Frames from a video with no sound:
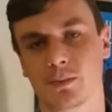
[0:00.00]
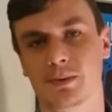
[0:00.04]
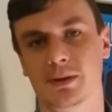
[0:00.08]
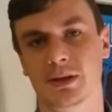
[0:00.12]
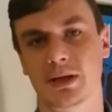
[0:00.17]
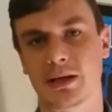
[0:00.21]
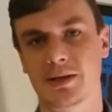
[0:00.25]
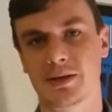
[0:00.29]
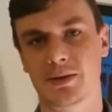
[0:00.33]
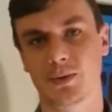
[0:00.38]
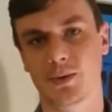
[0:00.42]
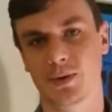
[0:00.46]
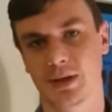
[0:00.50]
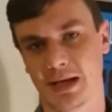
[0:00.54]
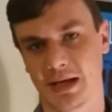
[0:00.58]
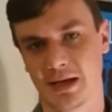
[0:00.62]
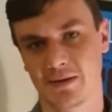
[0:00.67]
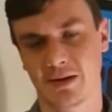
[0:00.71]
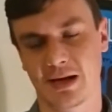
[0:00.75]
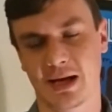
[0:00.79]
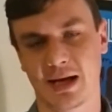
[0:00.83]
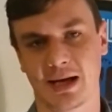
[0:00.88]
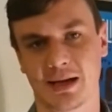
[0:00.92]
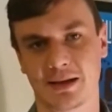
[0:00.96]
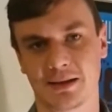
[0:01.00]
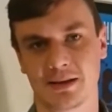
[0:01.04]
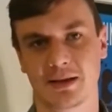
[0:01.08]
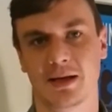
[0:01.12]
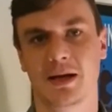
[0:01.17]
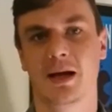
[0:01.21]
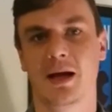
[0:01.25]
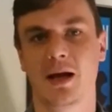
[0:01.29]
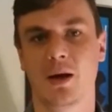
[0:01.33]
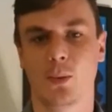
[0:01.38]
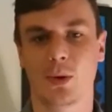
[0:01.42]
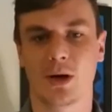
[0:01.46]
title they have had,
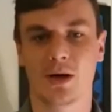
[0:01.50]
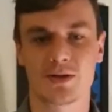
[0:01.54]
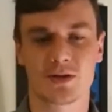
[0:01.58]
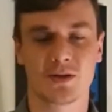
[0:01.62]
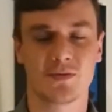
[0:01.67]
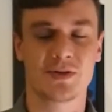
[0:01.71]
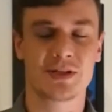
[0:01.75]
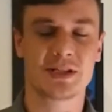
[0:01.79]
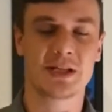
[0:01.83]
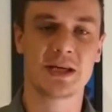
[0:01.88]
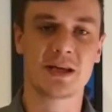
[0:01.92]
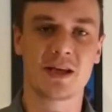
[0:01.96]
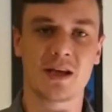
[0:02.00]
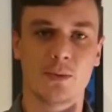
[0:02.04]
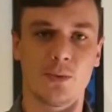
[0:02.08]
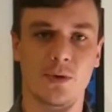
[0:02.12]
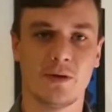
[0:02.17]
whereas obviously you are